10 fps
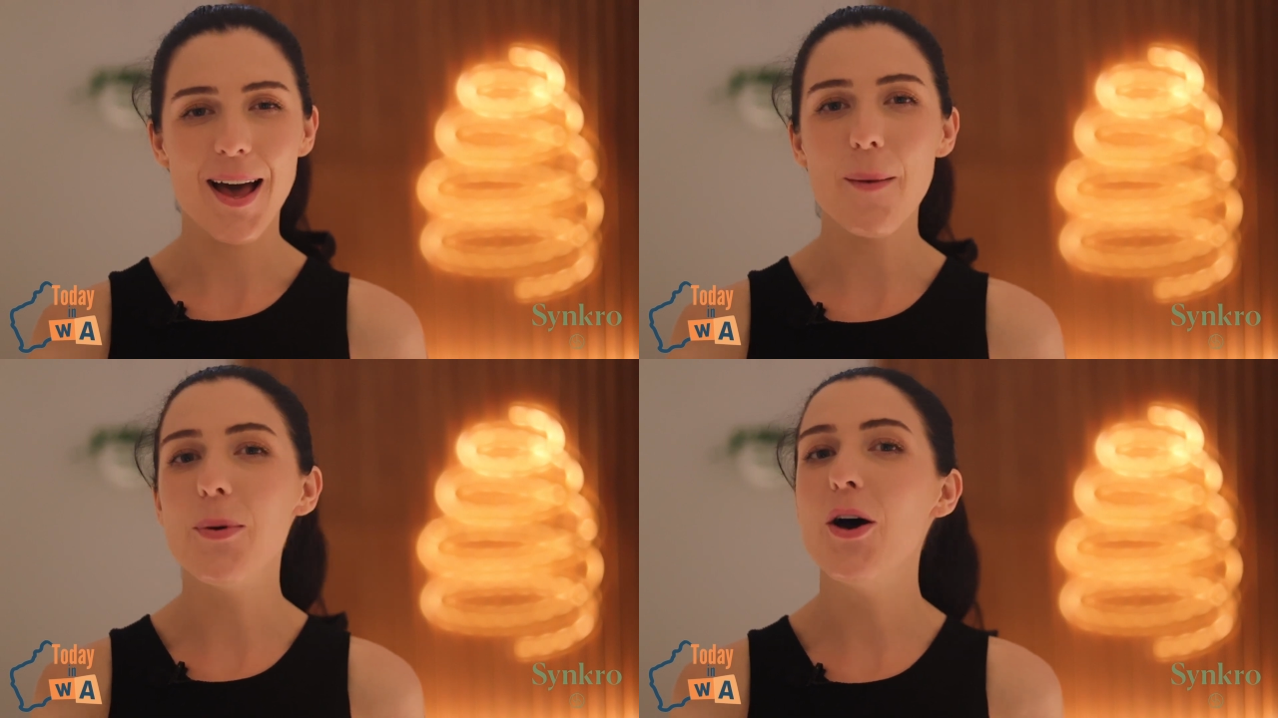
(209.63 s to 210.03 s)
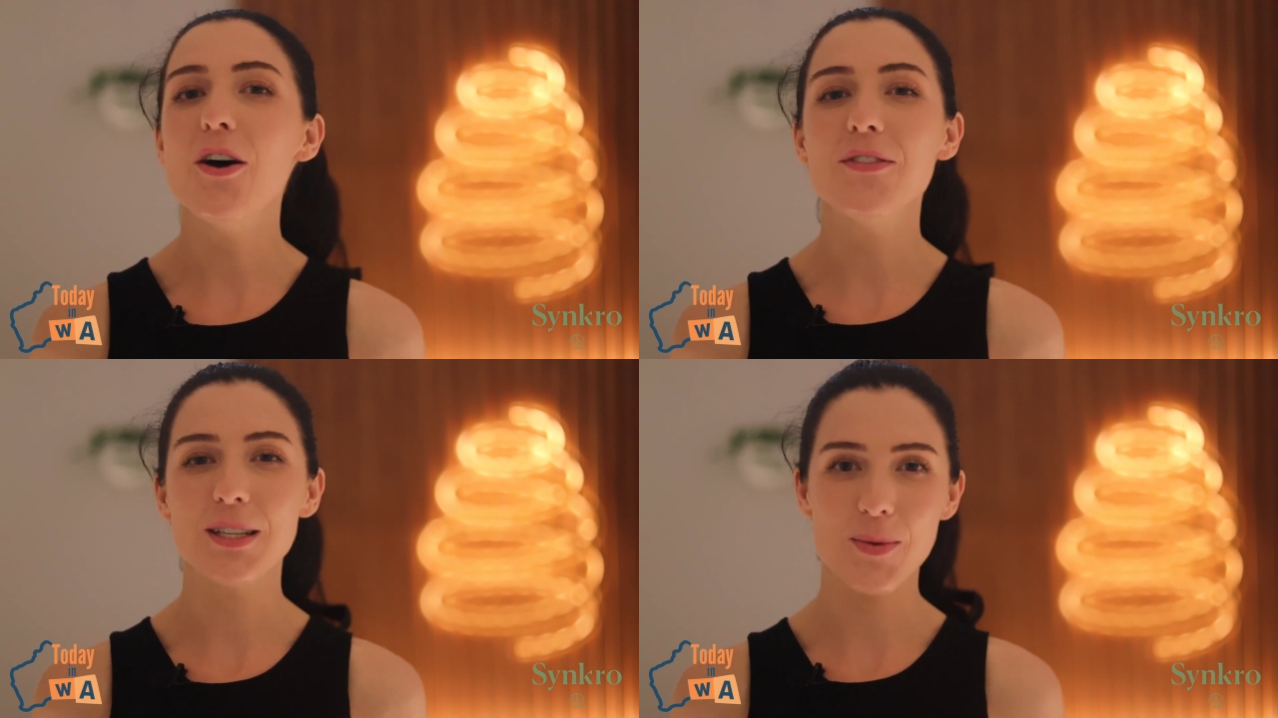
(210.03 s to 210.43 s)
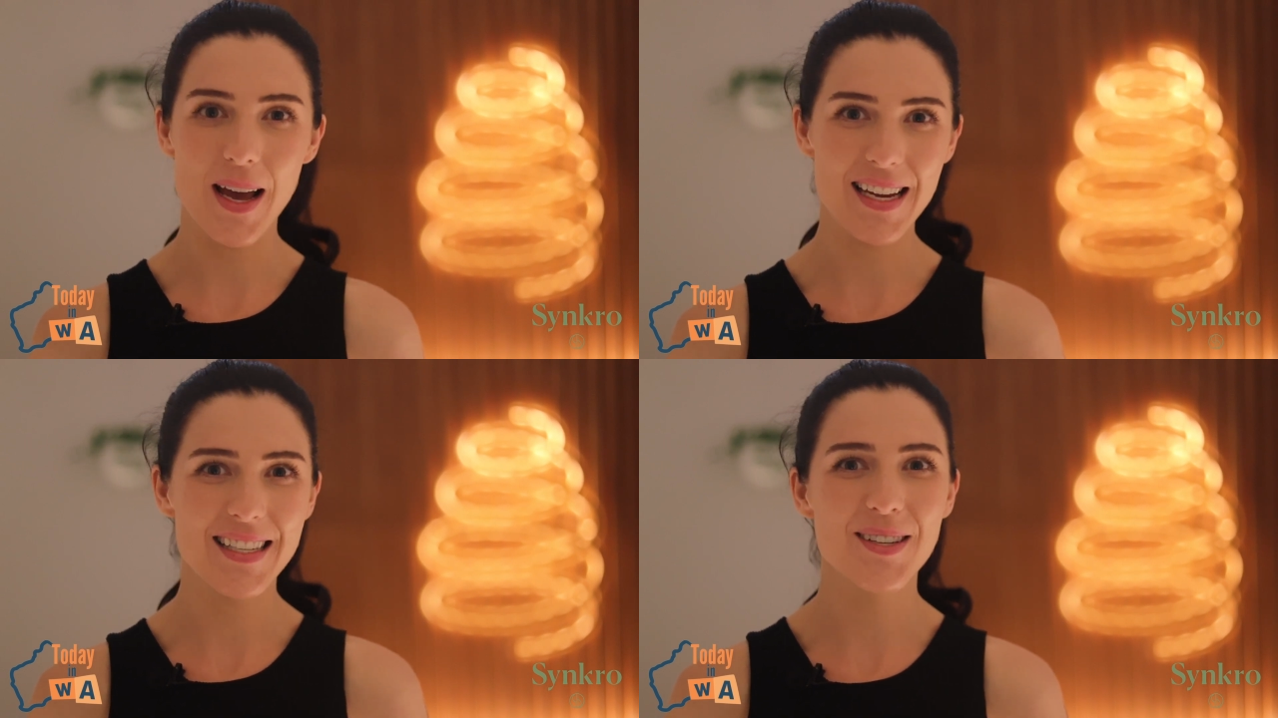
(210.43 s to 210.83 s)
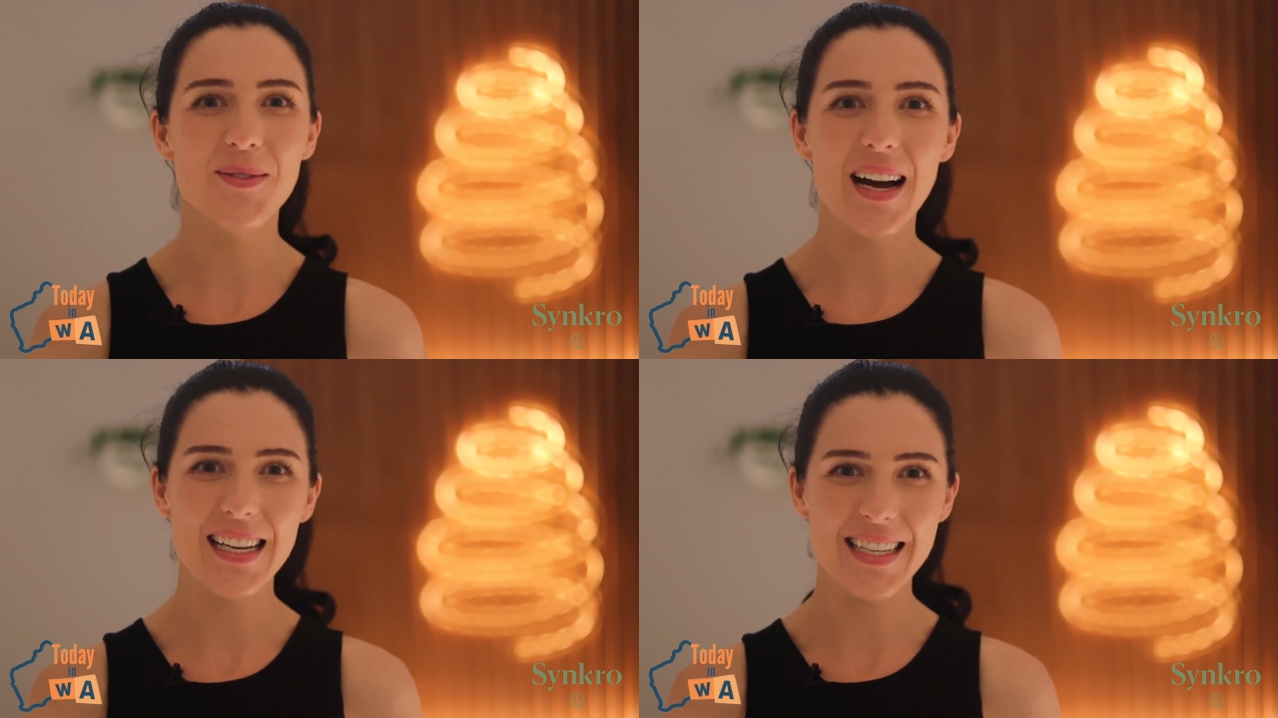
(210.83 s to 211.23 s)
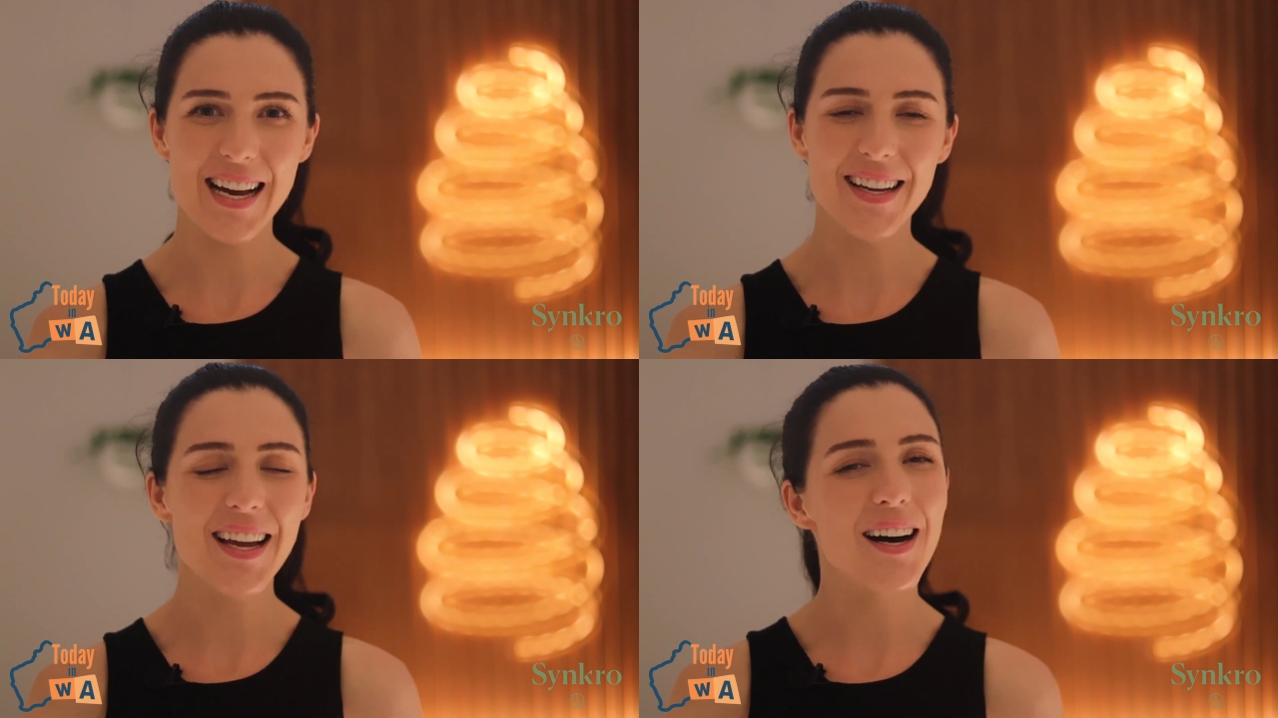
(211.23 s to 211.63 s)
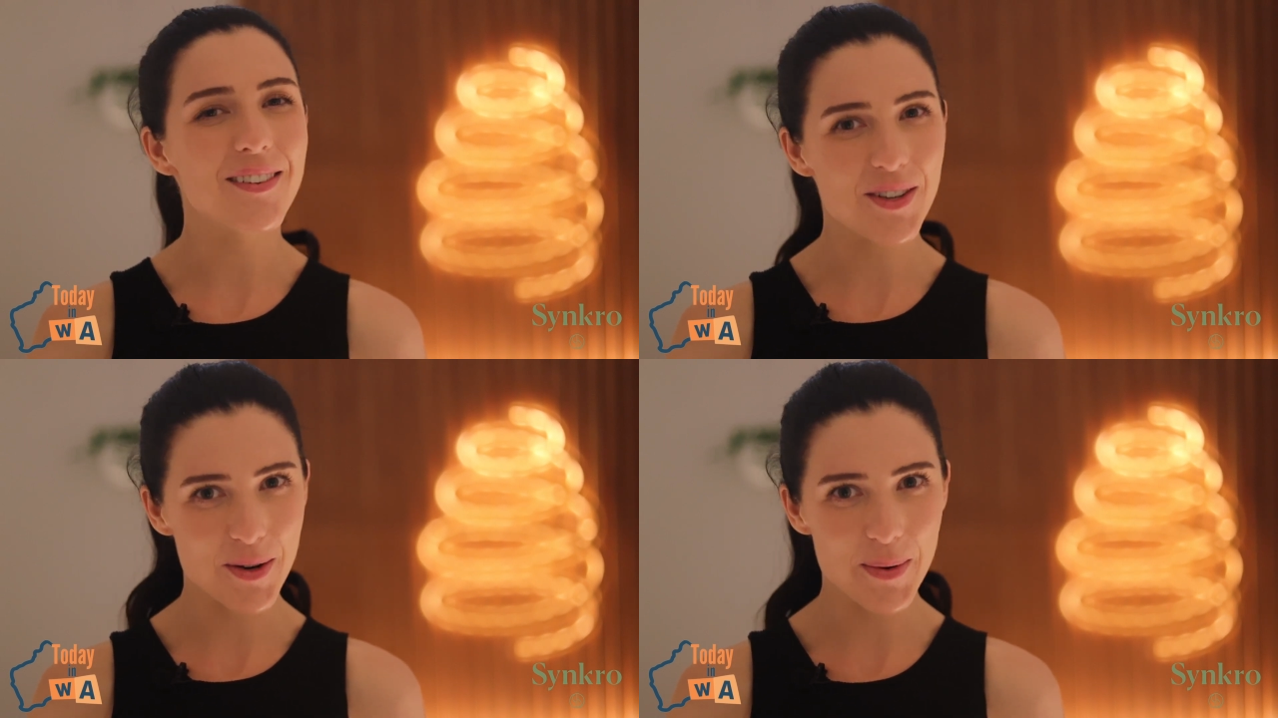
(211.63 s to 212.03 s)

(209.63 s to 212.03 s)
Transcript: A perfect way to wind down after